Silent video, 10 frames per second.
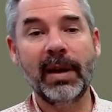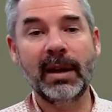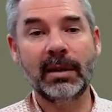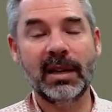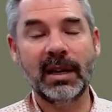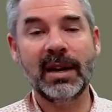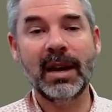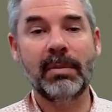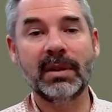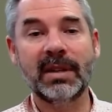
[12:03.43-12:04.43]
insect
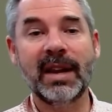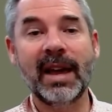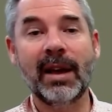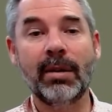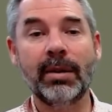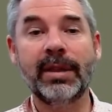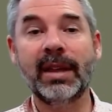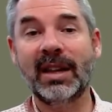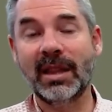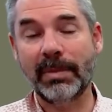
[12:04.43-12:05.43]
numbers now than
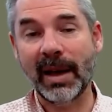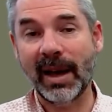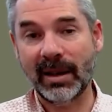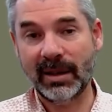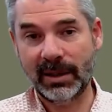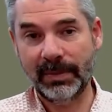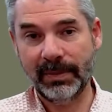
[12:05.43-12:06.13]
in the past.